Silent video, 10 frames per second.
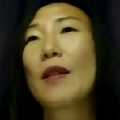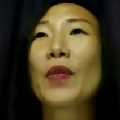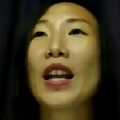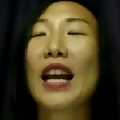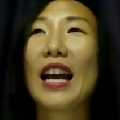
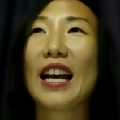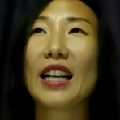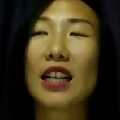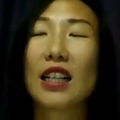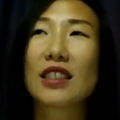And
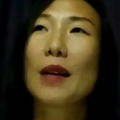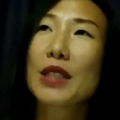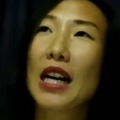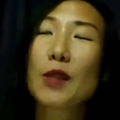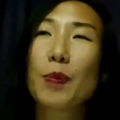
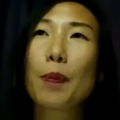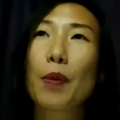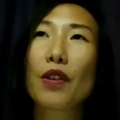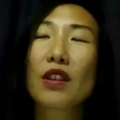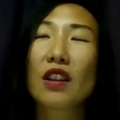sometimes people
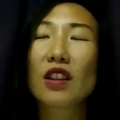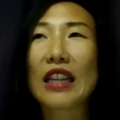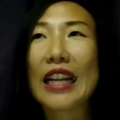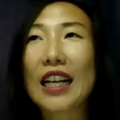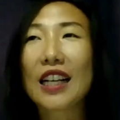
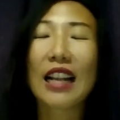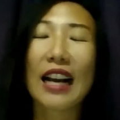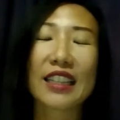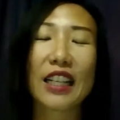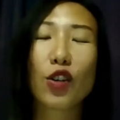think like
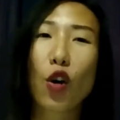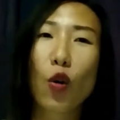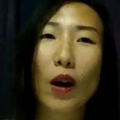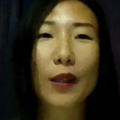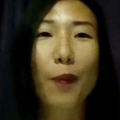they know
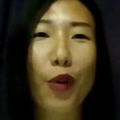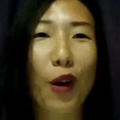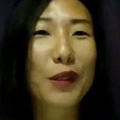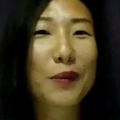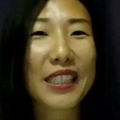what the
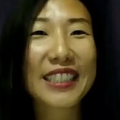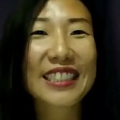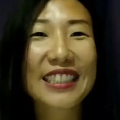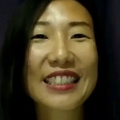problem is,